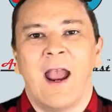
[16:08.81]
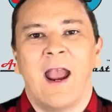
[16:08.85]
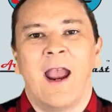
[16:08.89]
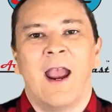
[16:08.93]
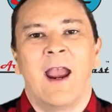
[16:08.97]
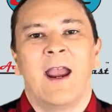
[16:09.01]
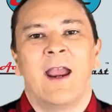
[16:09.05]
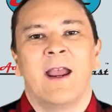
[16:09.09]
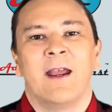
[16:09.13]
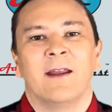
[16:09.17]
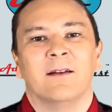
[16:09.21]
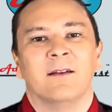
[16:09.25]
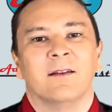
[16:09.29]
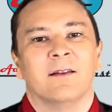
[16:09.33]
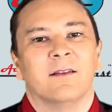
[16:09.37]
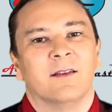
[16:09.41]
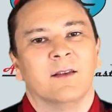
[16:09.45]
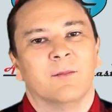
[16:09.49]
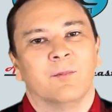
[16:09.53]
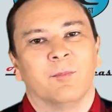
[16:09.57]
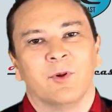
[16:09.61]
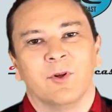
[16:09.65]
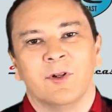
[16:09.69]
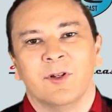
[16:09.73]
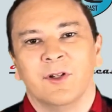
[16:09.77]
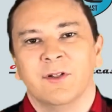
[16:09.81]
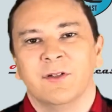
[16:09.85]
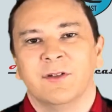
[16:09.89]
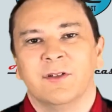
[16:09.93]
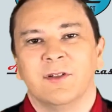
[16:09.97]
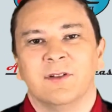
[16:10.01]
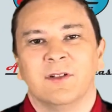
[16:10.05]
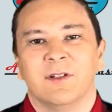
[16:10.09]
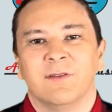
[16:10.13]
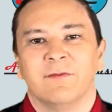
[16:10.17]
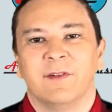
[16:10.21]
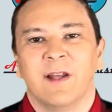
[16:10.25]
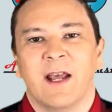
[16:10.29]
and the
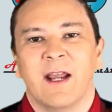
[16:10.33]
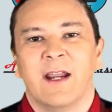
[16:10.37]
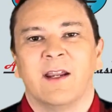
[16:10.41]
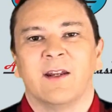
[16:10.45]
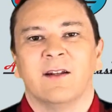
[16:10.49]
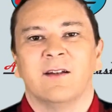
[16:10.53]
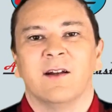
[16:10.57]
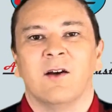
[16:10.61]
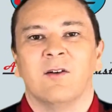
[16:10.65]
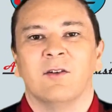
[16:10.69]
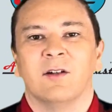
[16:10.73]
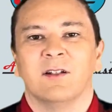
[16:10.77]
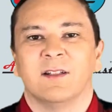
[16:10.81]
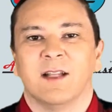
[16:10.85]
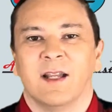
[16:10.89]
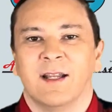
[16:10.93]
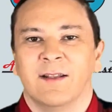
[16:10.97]
producers have taken notice